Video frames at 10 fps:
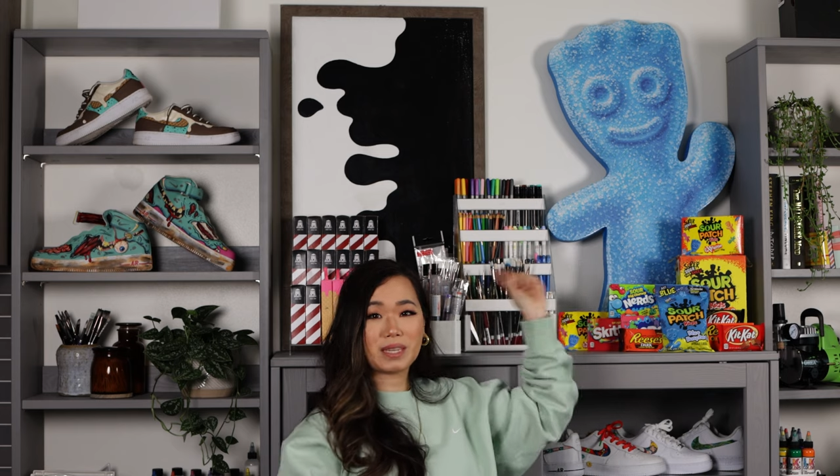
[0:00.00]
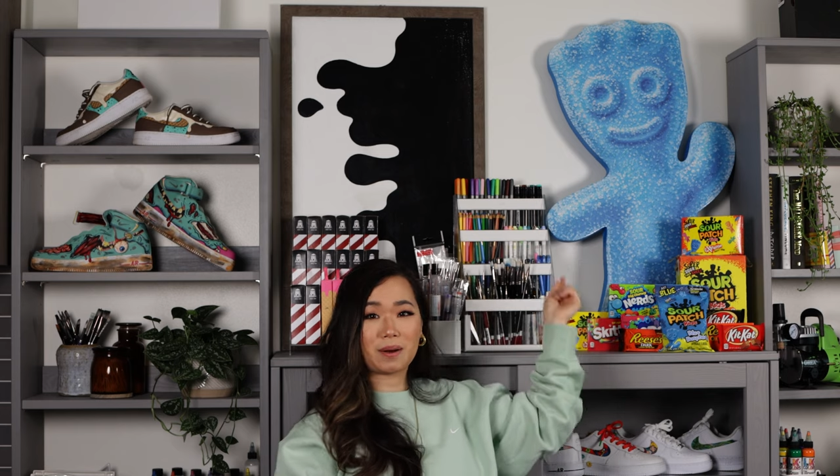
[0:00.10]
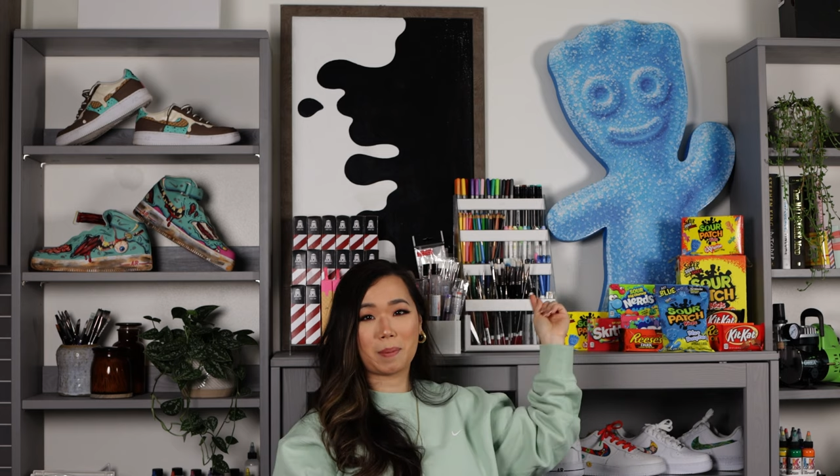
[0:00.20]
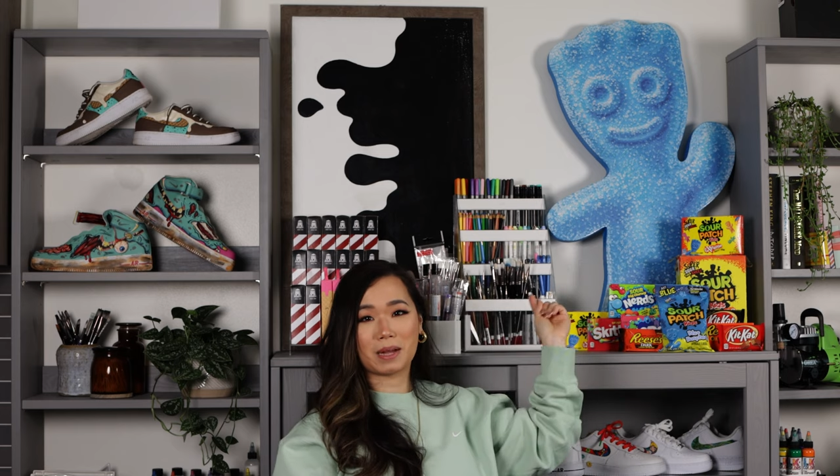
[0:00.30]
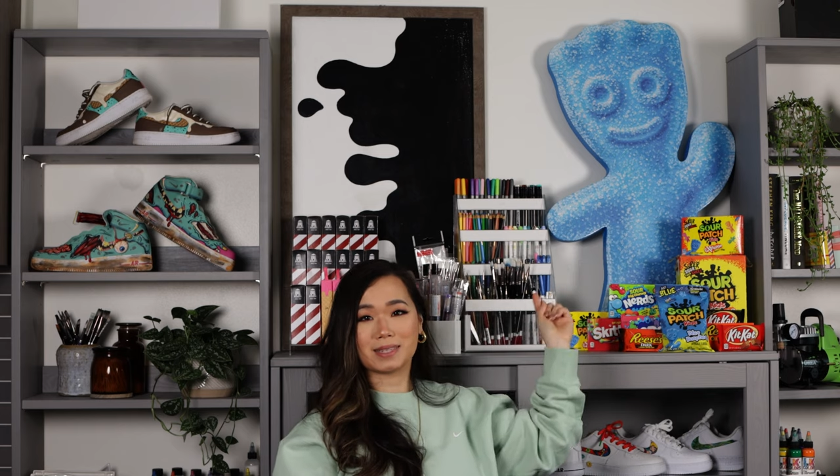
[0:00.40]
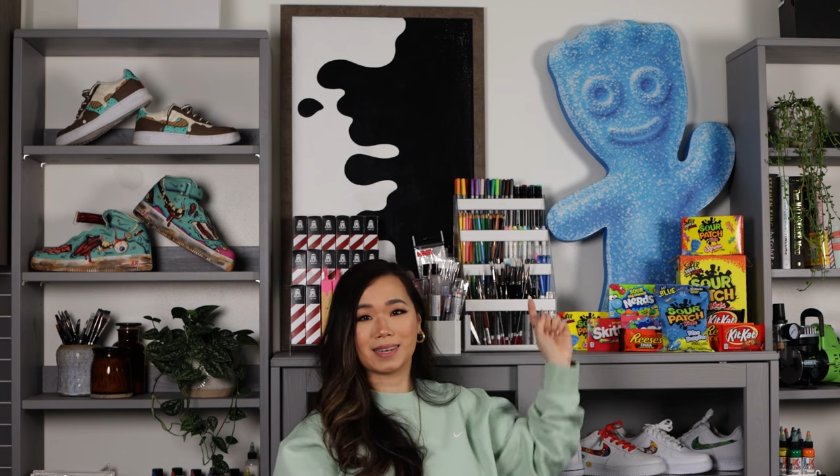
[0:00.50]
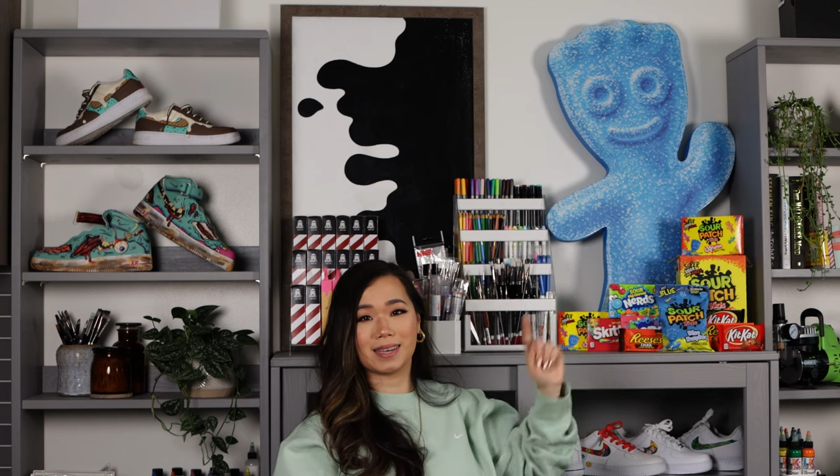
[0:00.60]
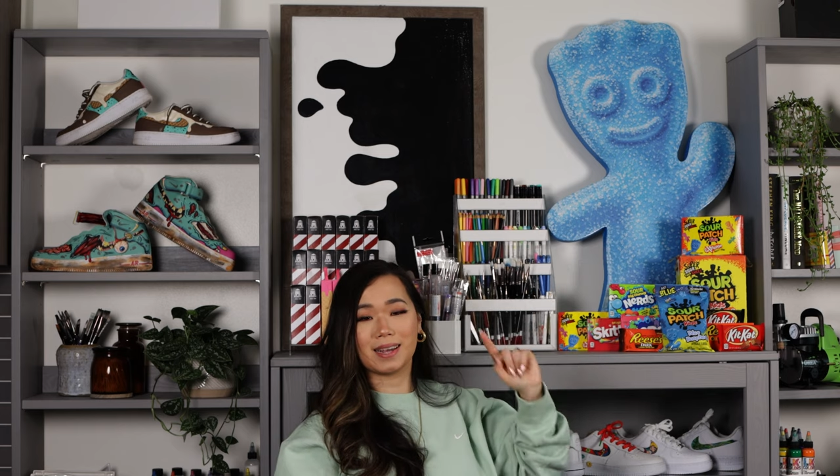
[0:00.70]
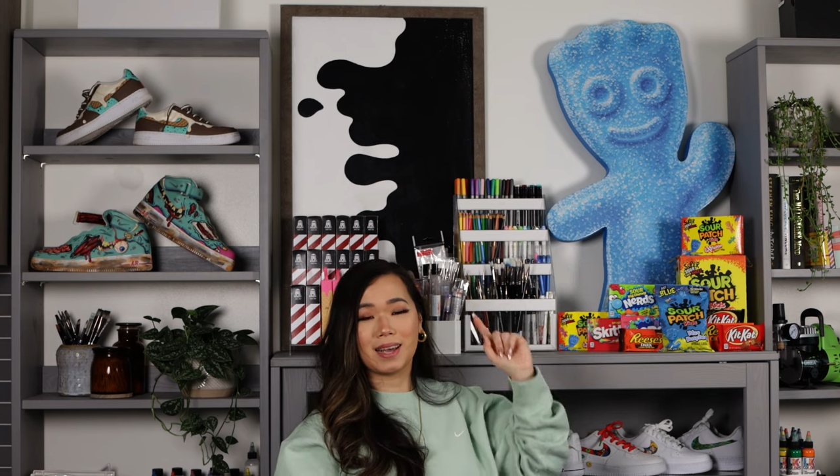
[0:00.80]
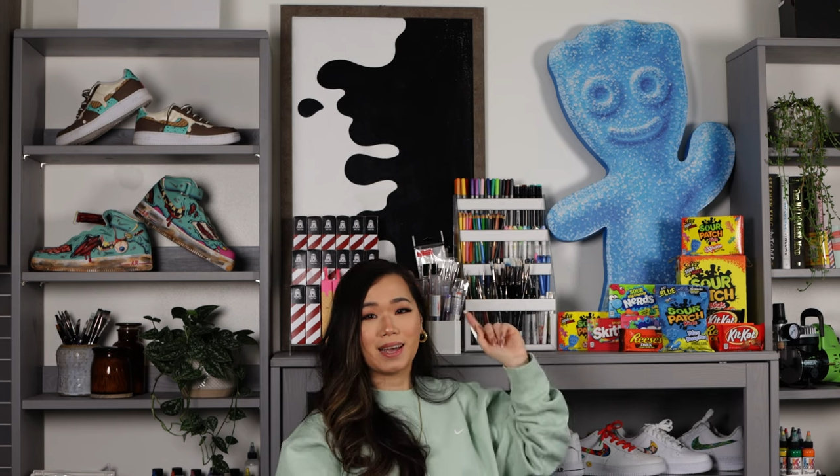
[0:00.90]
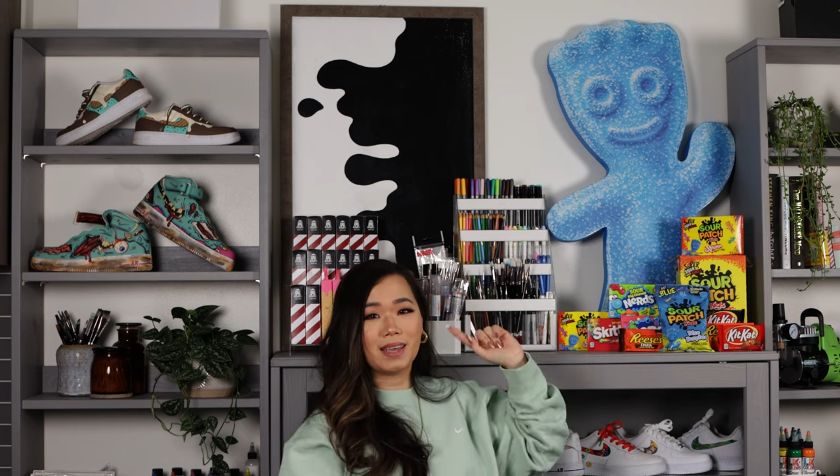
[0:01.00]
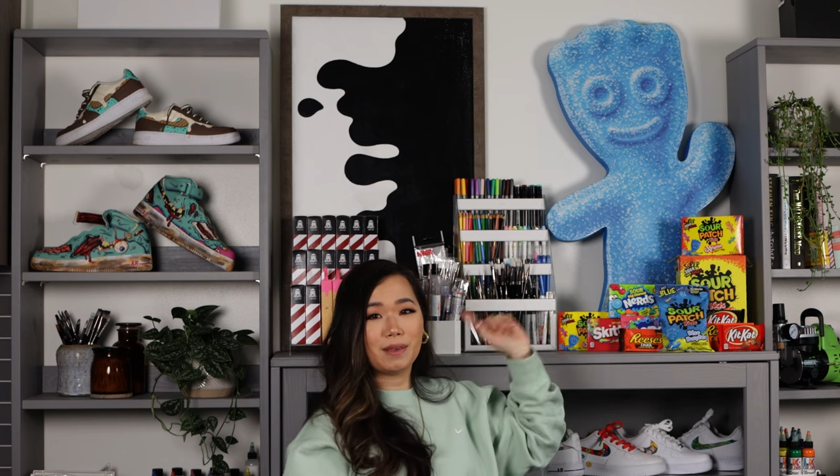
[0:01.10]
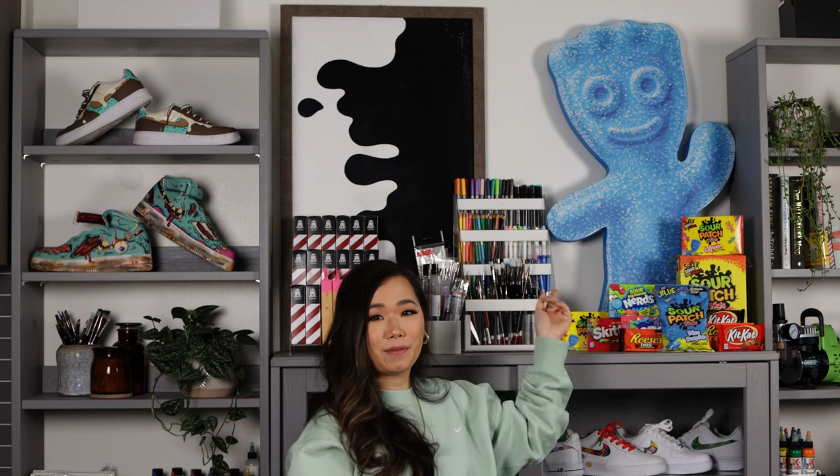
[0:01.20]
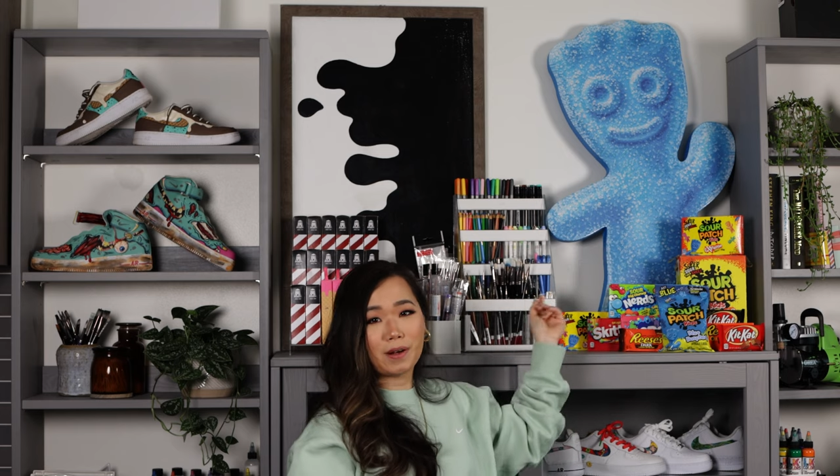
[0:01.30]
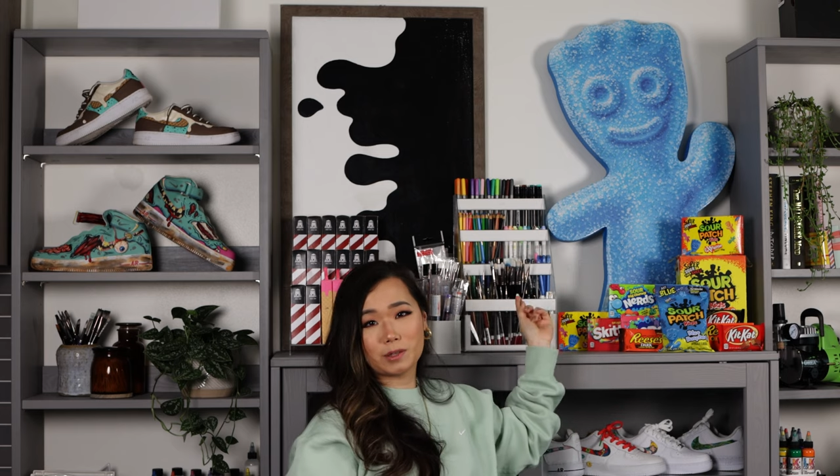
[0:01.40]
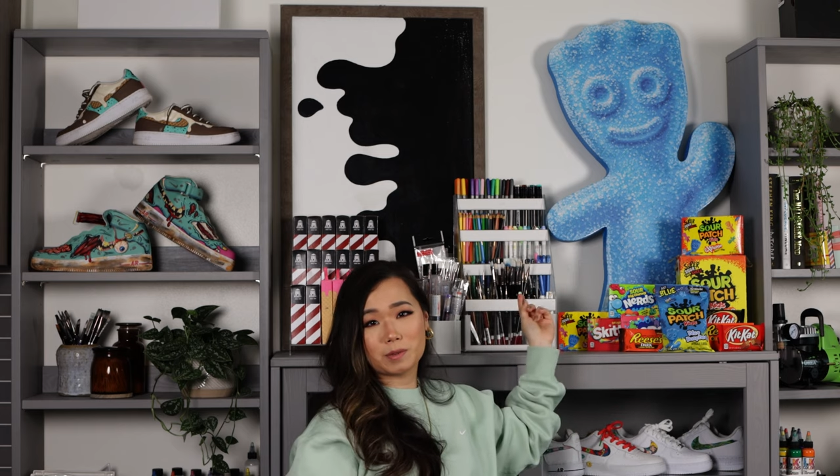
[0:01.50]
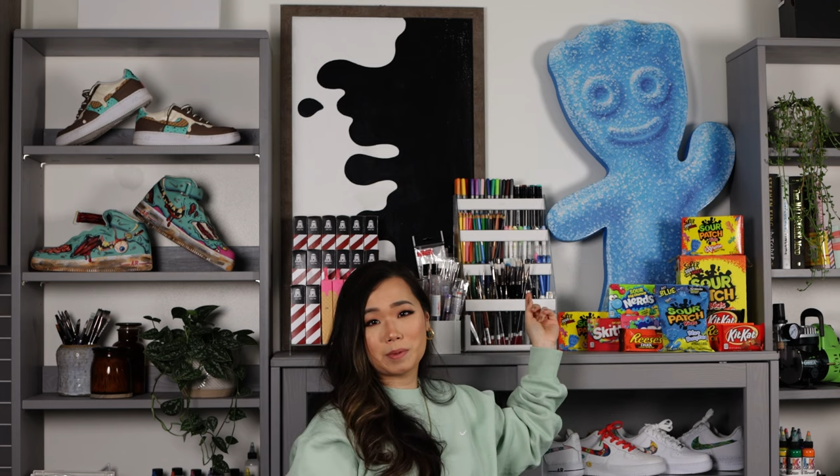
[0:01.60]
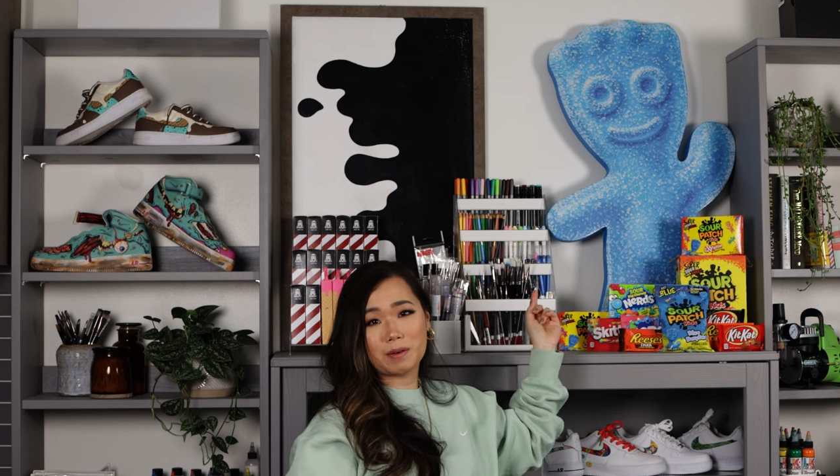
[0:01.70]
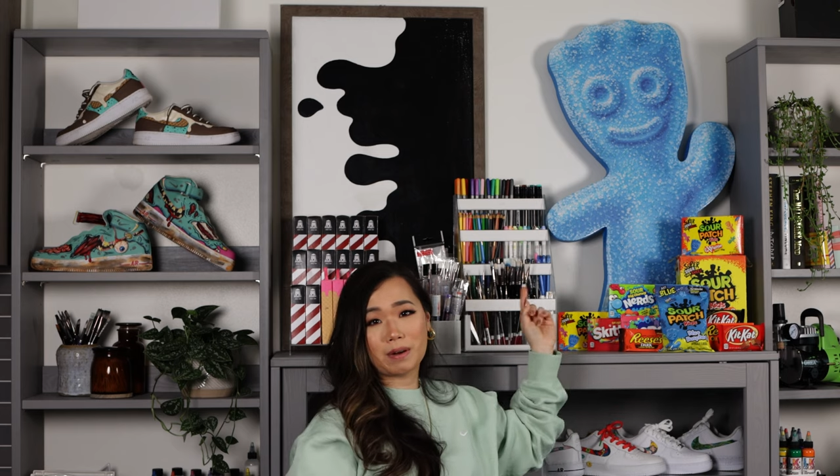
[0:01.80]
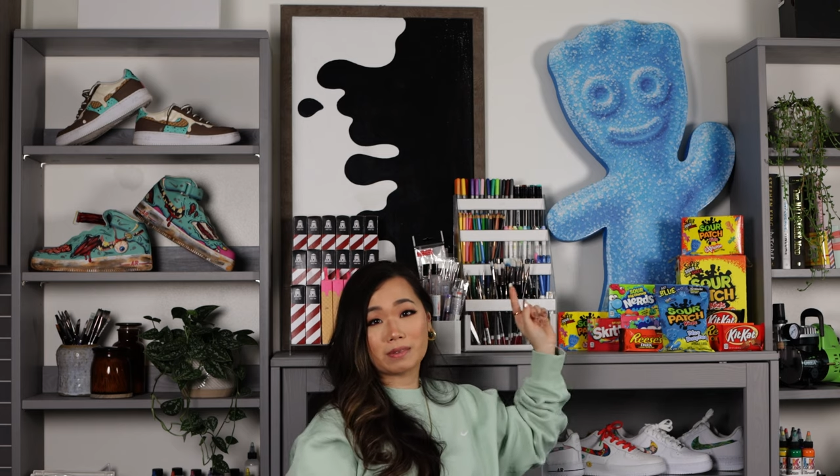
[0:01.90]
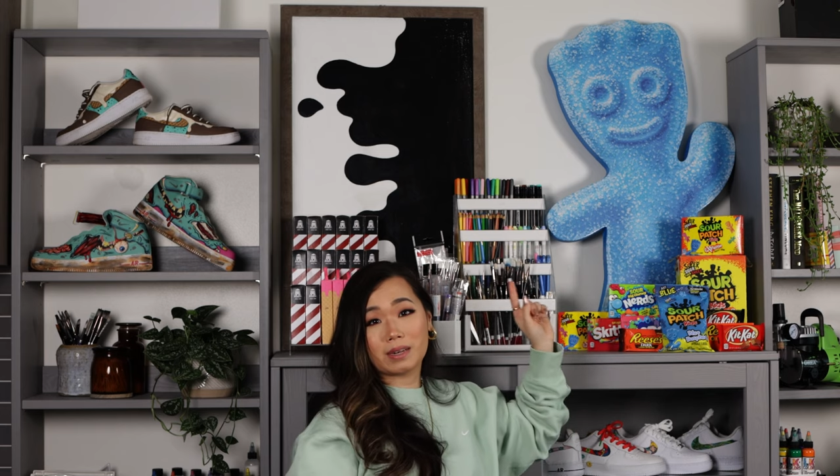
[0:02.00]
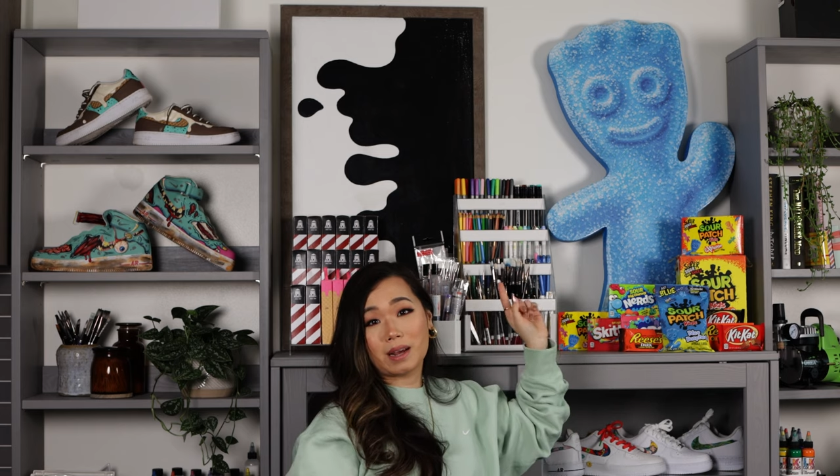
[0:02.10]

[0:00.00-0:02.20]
Sour Patch Kid. He follows me around